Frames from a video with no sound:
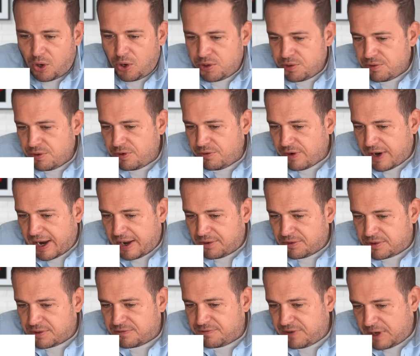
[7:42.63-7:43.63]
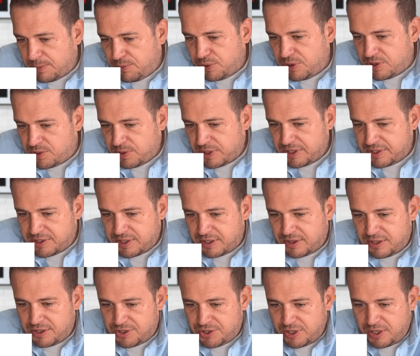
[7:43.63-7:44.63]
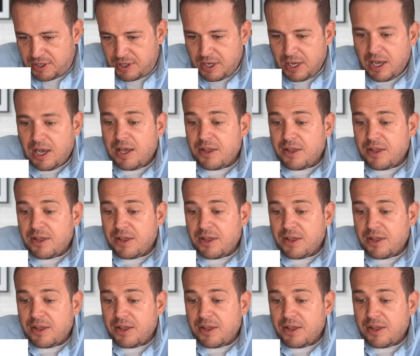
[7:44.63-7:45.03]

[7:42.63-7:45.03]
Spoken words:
on or around February 26th this year.